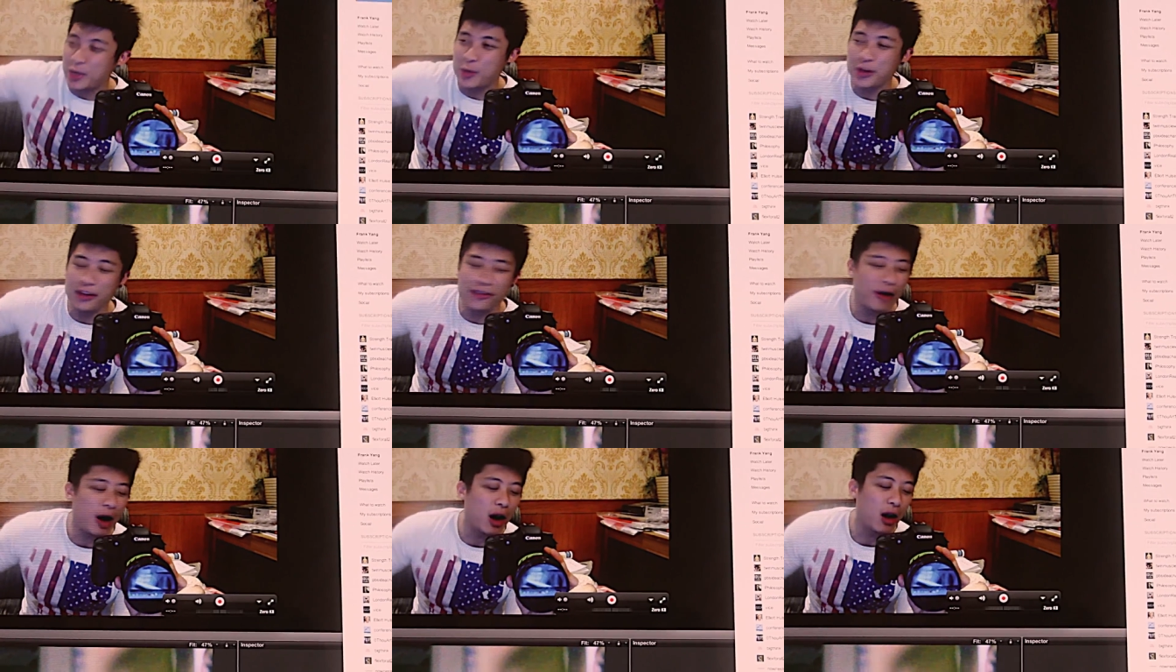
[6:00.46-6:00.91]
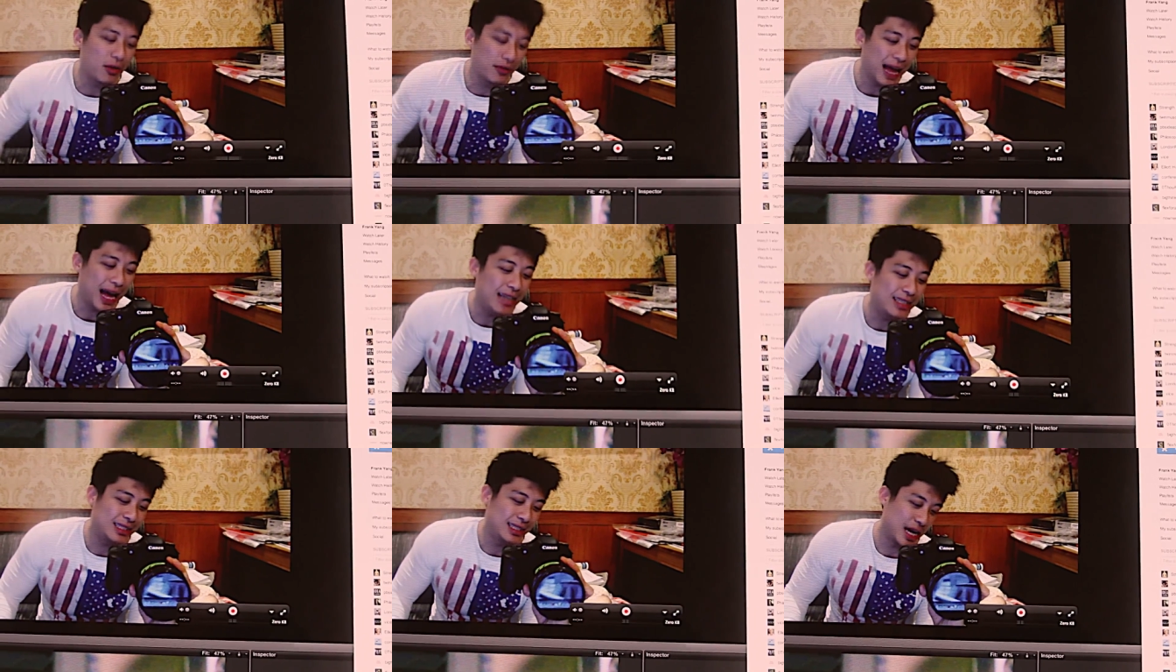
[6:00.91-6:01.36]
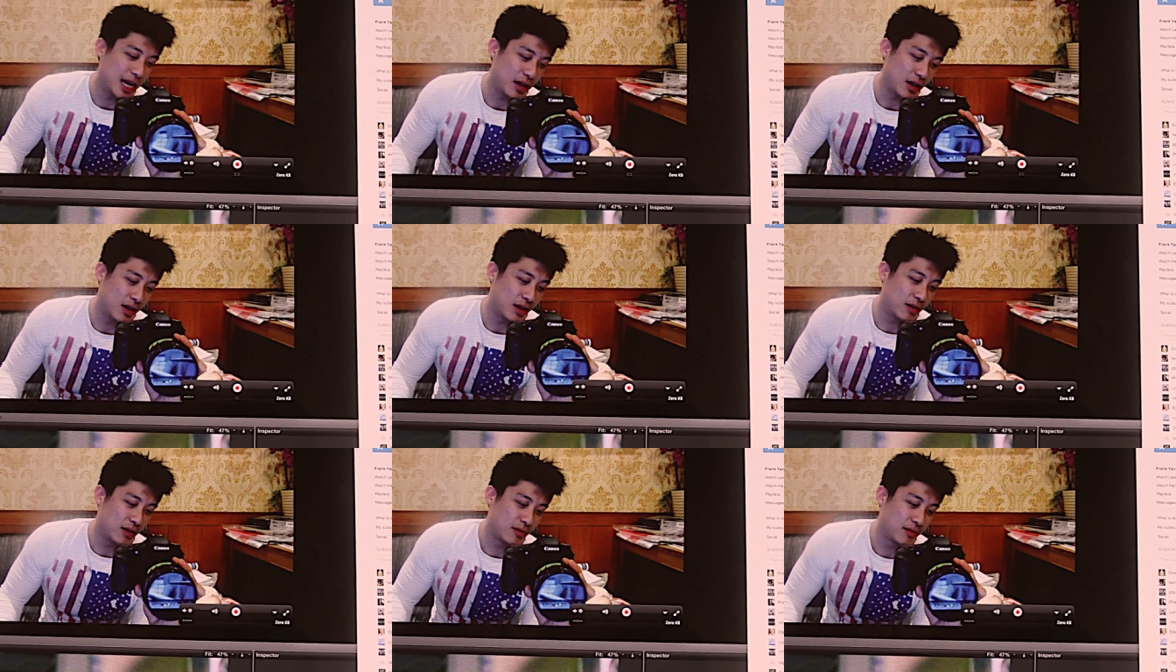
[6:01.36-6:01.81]
follow that
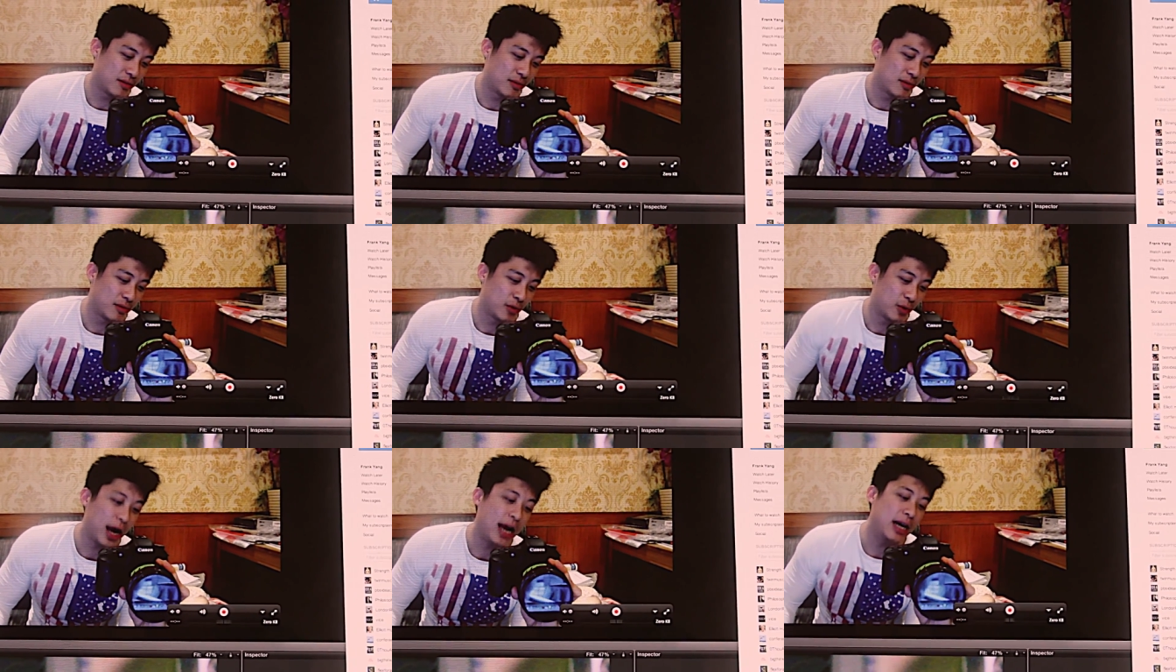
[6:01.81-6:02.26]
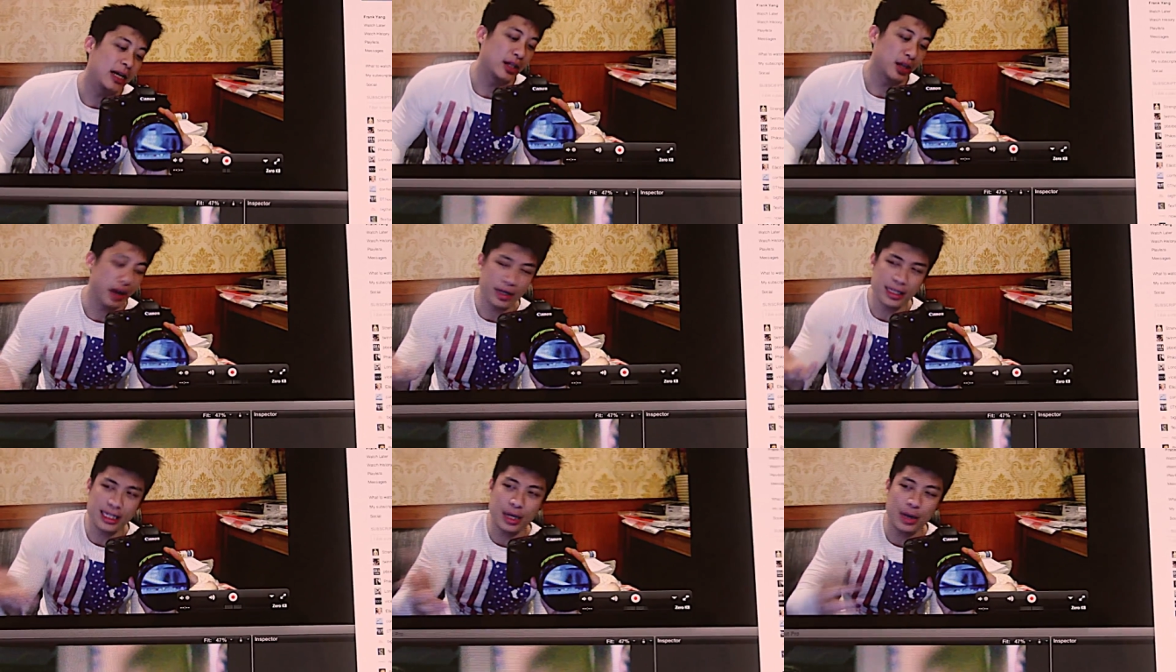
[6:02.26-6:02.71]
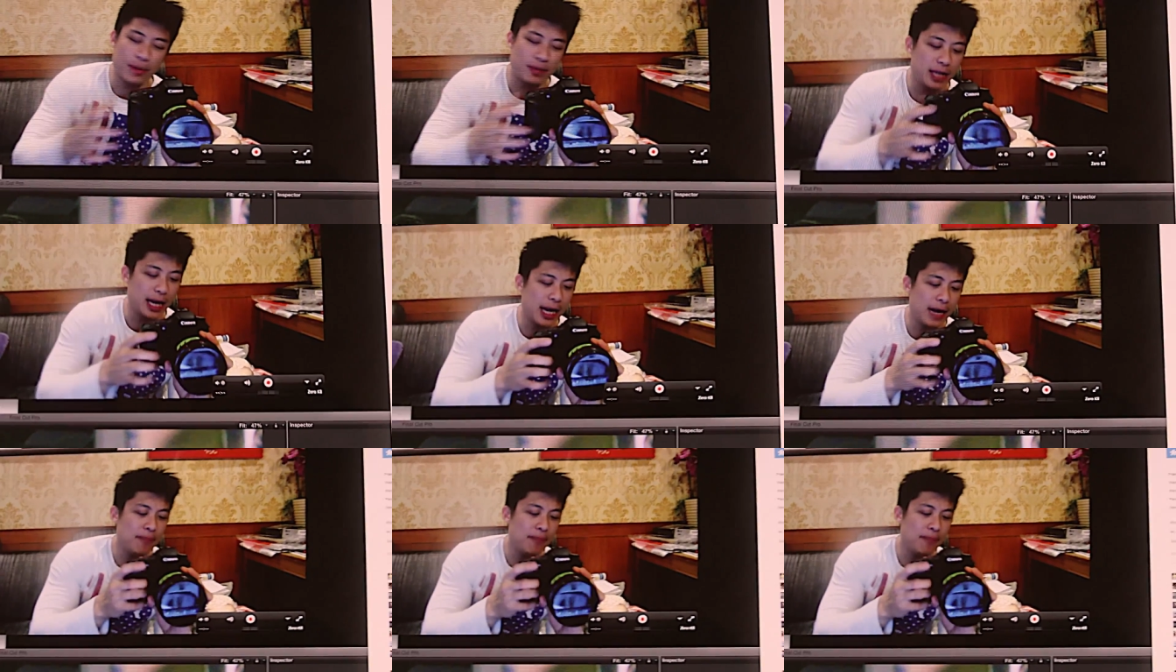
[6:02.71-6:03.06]
standard, right? Do you understand what I'm saying?